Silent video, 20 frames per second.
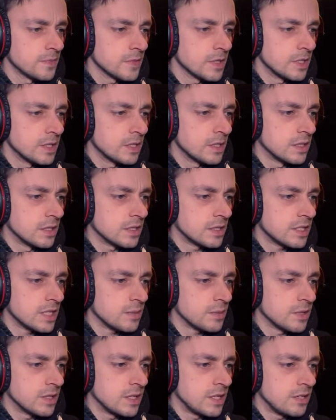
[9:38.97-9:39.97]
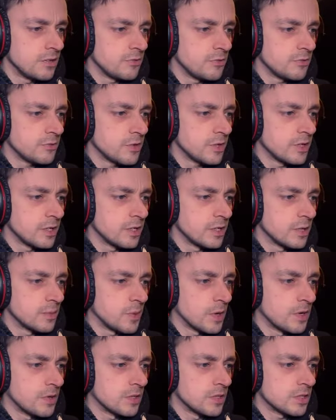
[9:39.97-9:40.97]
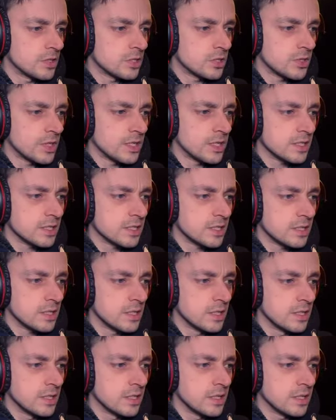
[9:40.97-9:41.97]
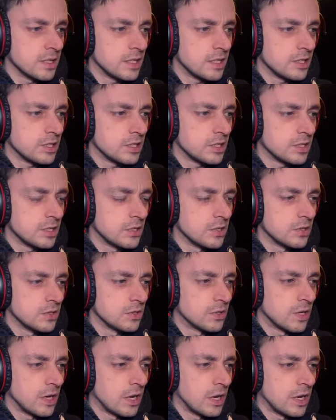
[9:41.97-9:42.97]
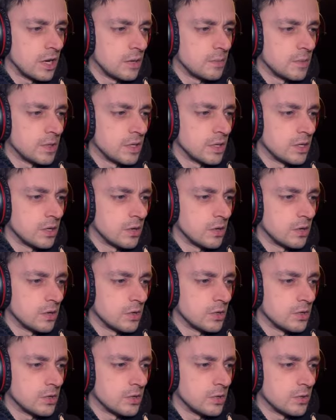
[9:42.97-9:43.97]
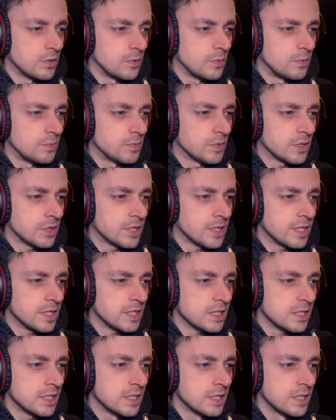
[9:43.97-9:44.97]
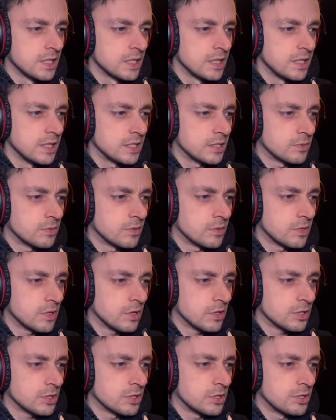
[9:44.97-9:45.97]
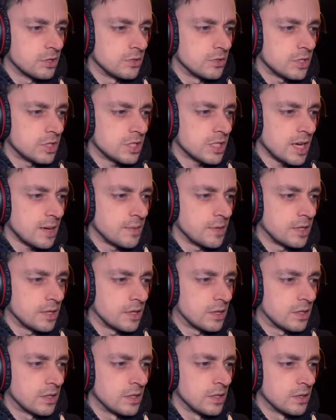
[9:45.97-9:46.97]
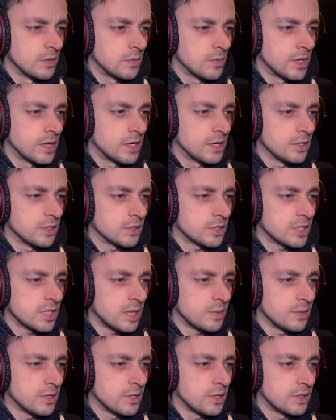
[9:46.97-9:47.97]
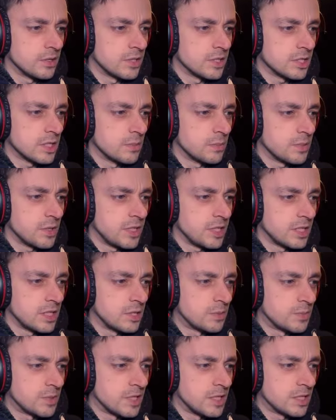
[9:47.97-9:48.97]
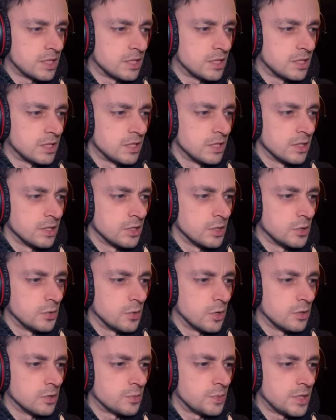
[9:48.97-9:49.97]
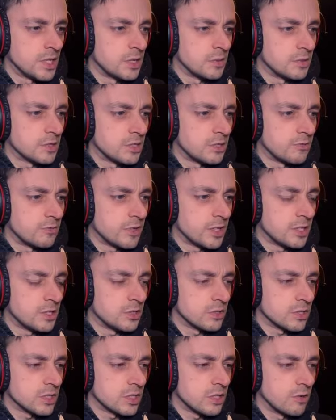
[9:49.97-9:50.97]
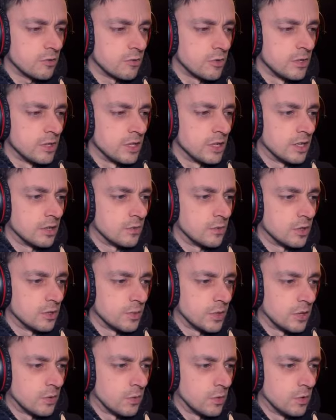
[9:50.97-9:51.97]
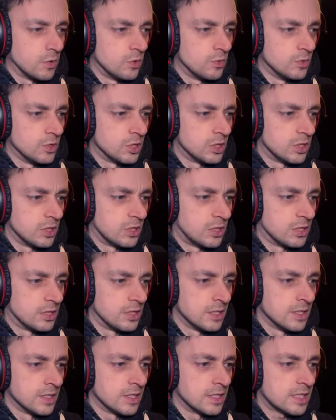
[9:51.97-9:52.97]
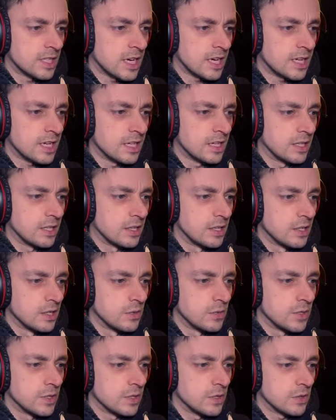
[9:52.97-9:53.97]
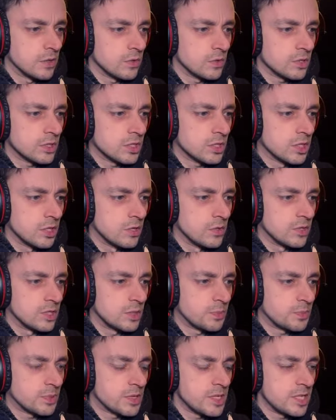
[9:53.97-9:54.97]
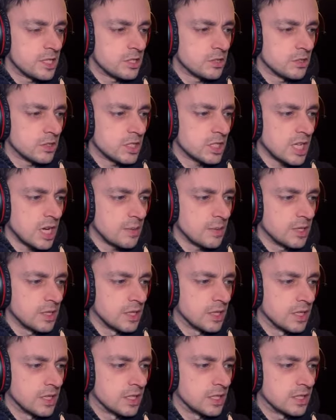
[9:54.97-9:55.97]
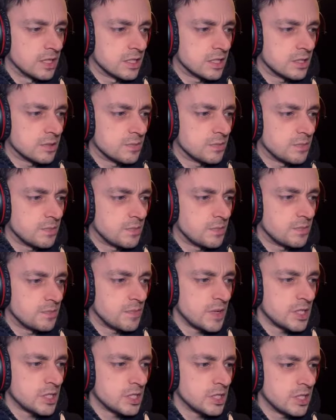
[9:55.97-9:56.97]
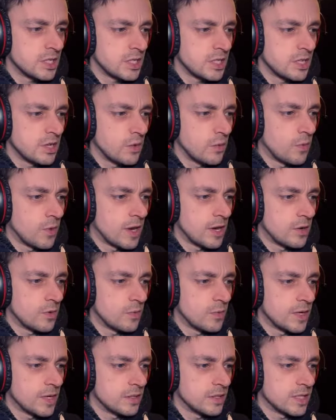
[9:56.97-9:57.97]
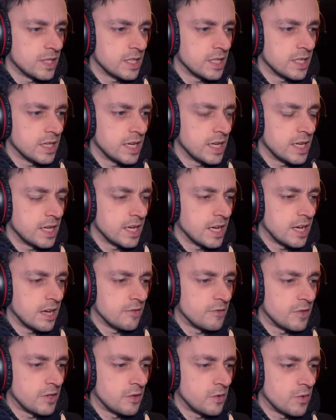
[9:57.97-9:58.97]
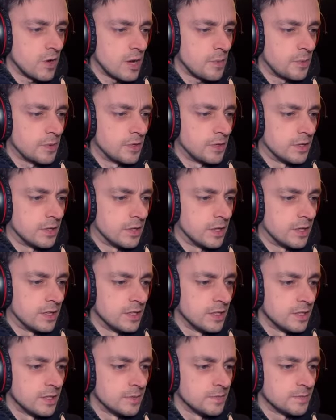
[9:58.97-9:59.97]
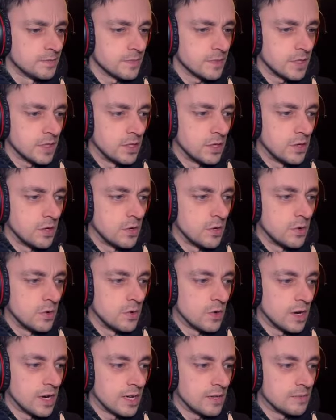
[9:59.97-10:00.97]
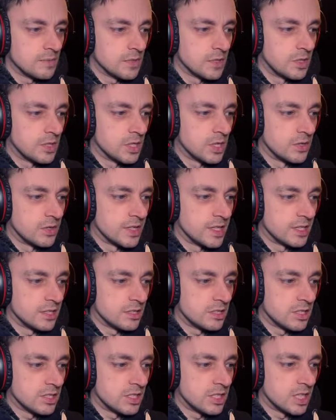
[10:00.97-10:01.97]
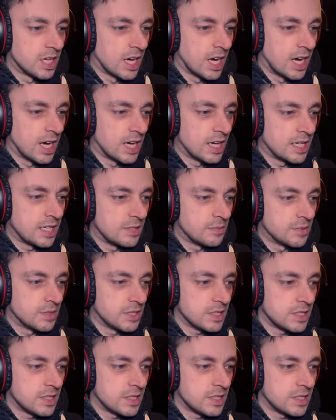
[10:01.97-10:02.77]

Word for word: Uh, stamina. If an opponent strikes uh, hits your armor or you block it, it will cost you stamina. When your stamina is completely depleted, you won't be able to defend yourself and will be wounded. Attacking will also deplete your stamina, especially when wielding a heavy weapon. Oh, I'm going to die, but it